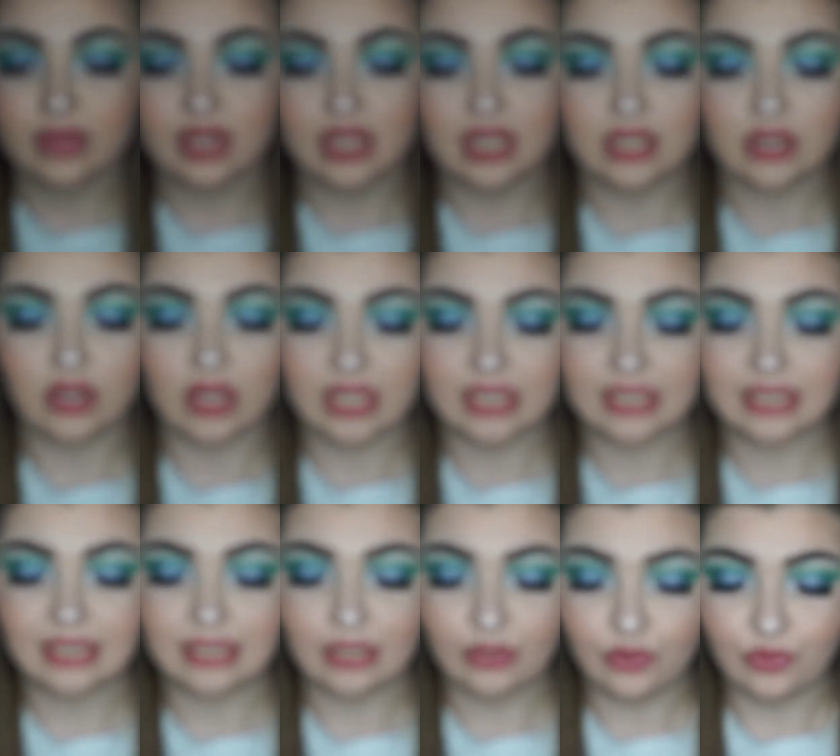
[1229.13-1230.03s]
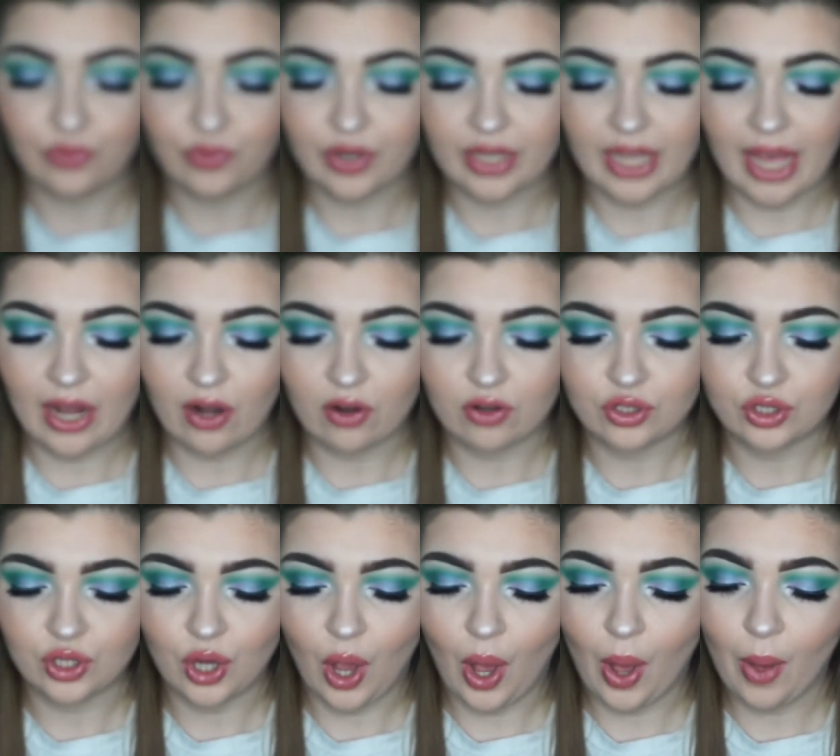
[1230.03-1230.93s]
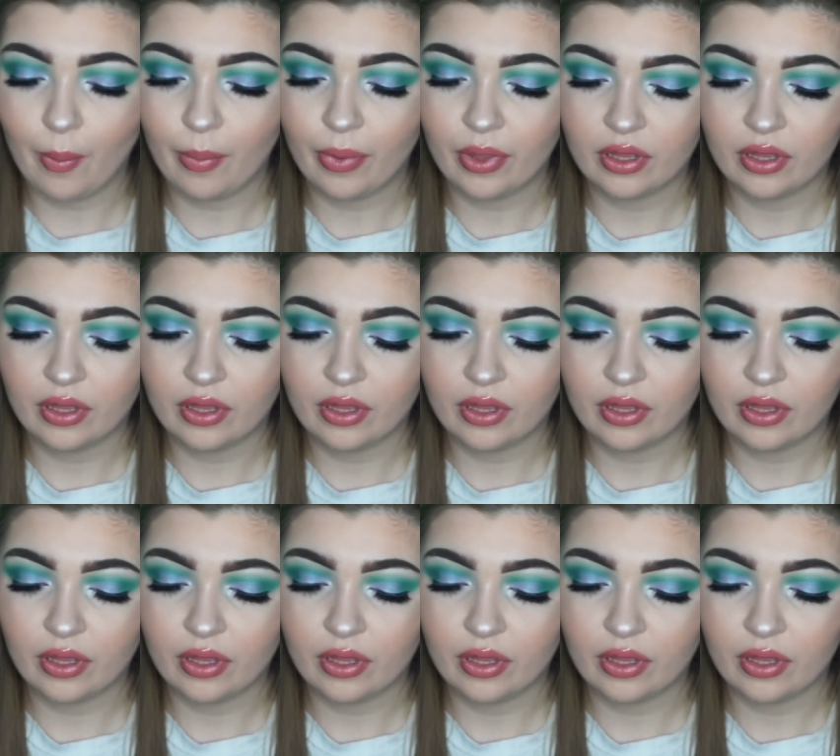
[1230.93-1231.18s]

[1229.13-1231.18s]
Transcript: It's got like silver again on top.